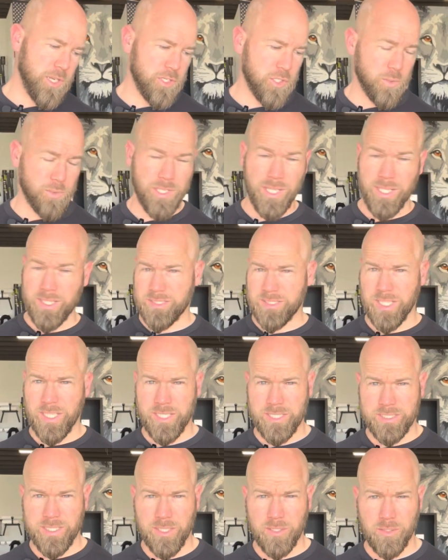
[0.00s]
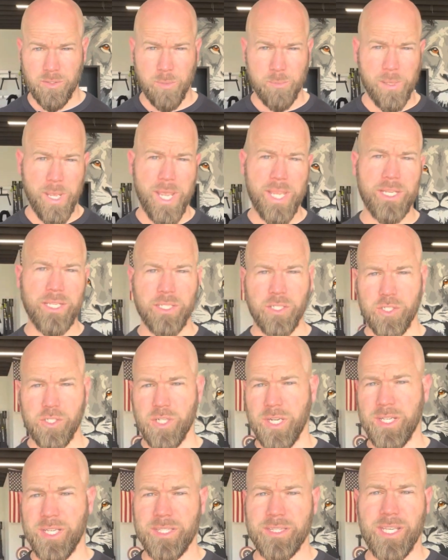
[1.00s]
you're doing like steady state on the bike and you're
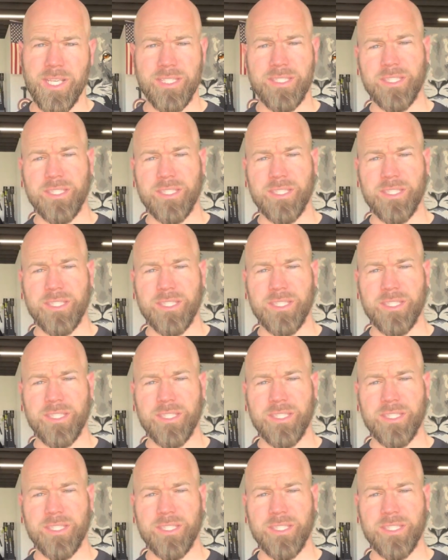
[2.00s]
trying to hit that